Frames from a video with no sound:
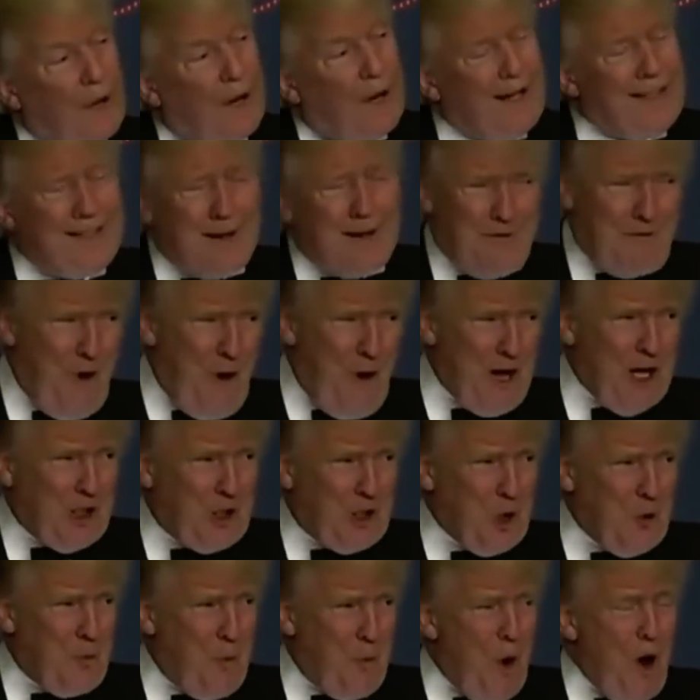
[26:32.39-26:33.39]
I said
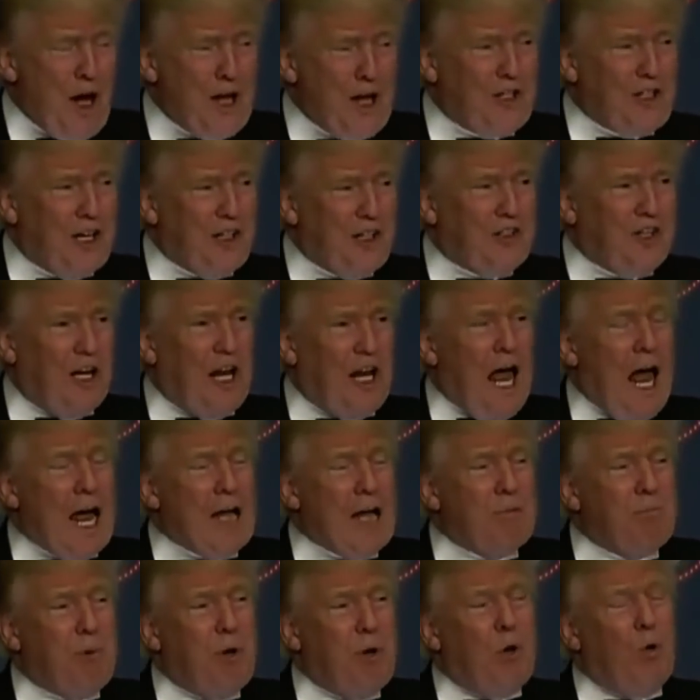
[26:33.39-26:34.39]
42 points, that's a
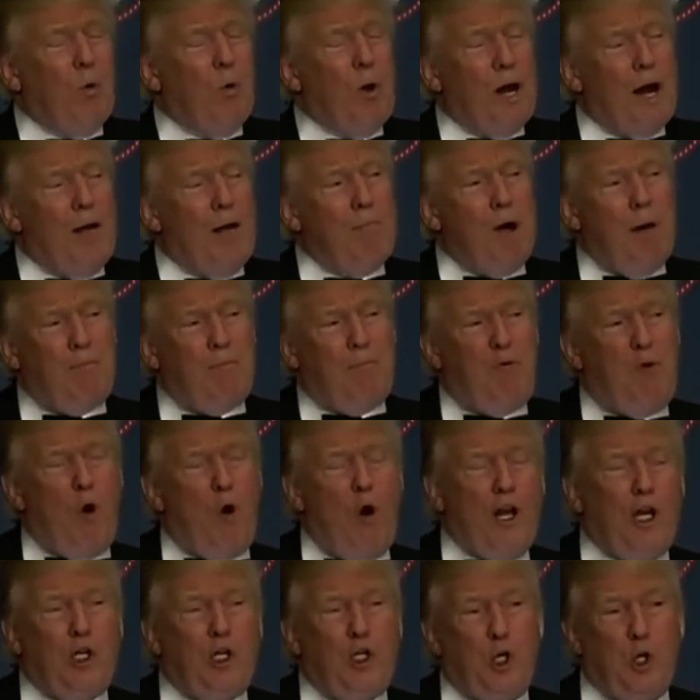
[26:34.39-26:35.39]
lot, but when I'm up
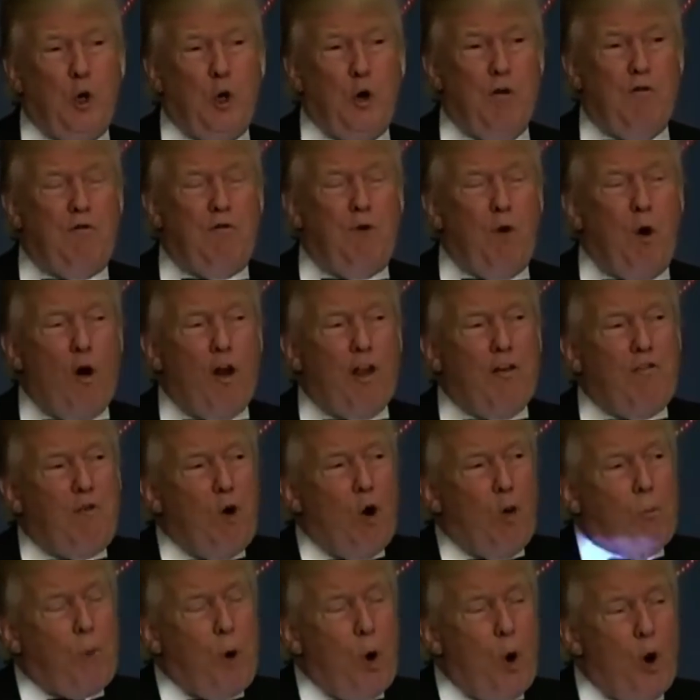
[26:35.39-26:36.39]
42 and
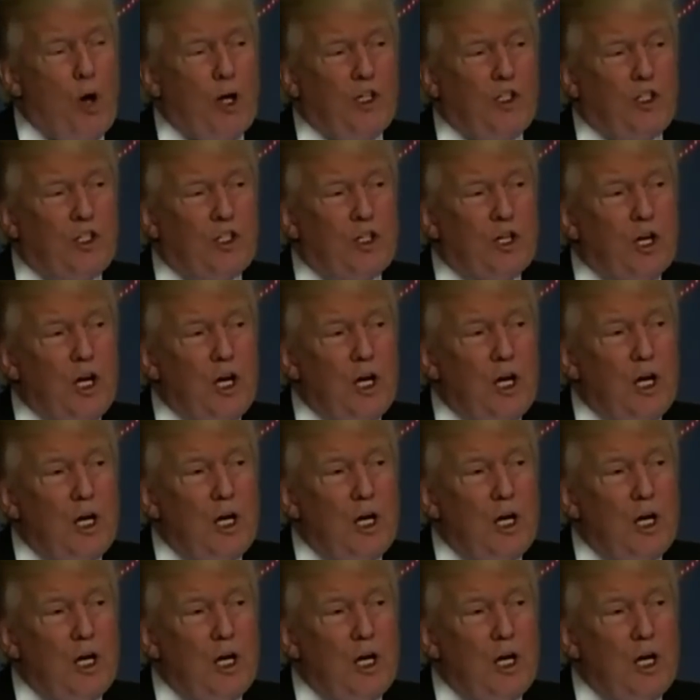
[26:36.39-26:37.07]
44 points